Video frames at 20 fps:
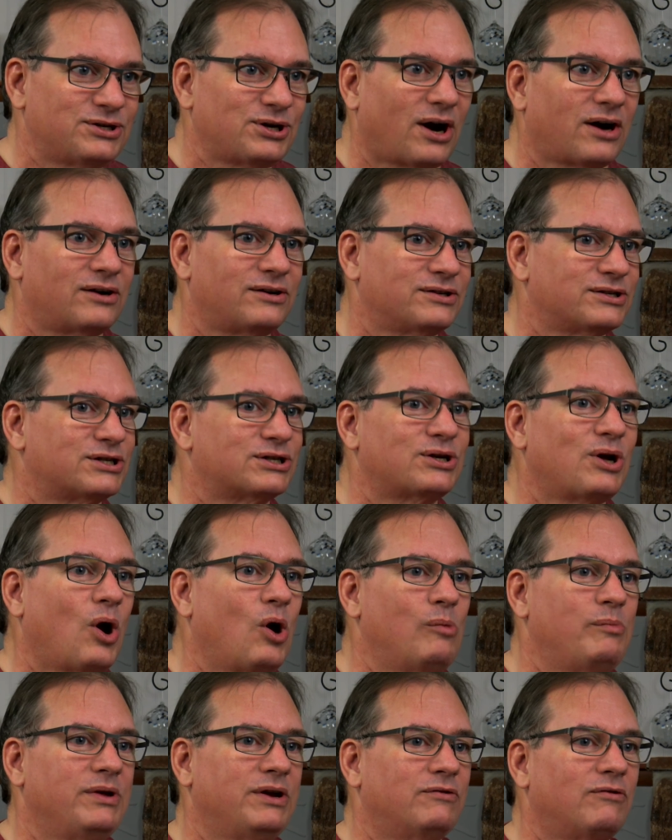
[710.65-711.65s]
Charles
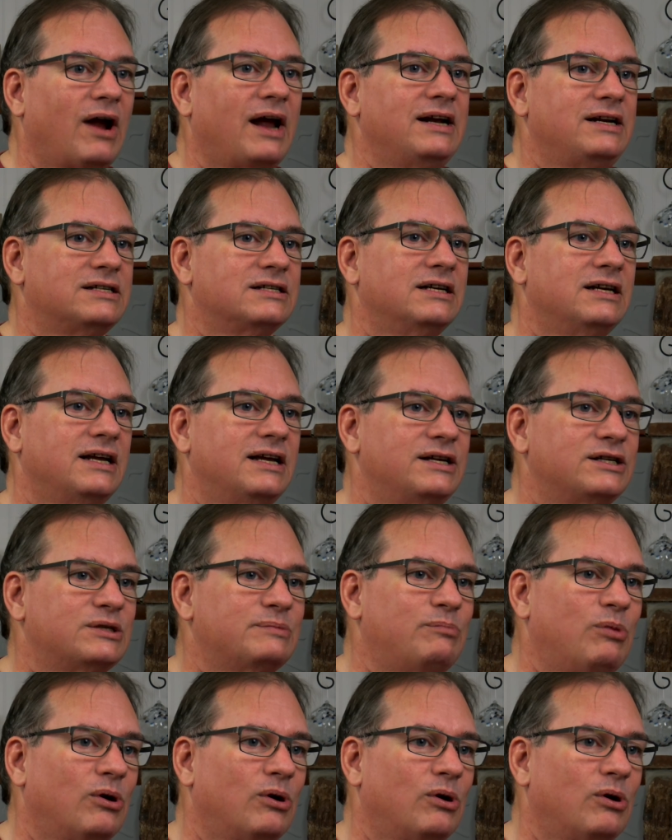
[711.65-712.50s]
Scobie writes in his